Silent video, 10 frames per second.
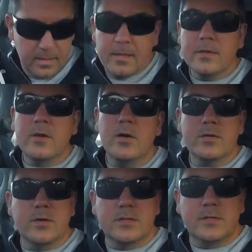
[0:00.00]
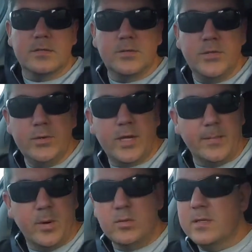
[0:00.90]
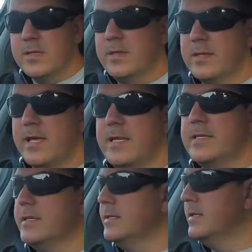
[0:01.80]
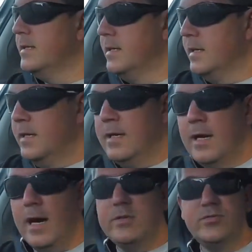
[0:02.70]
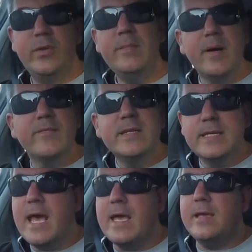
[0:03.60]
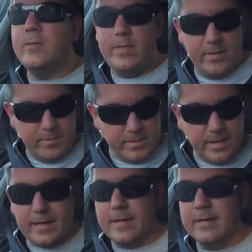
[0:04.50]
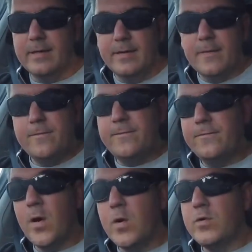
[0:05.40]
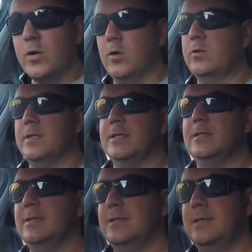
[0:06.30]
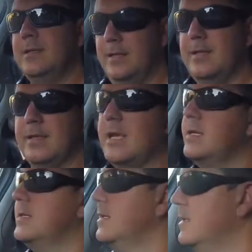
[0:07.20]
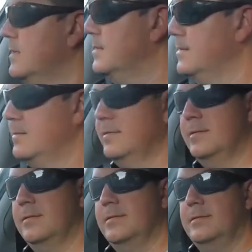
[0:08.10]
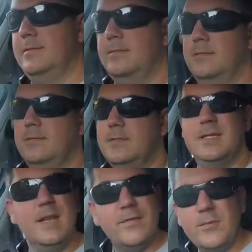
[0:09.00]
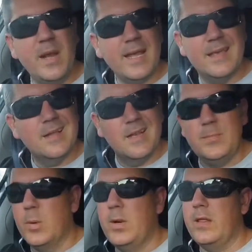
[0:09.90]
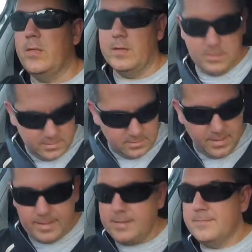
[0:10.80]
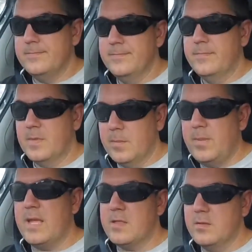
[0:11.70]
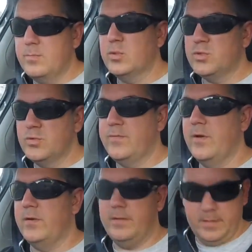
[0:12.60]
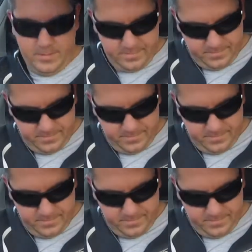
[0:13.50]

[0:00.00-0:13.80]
The car's got 2 cup holders in the center. I dream of the day when there is like a phone holder in the center. It doesn't have to be like a clip or anything, just like a place to put your phone, you know.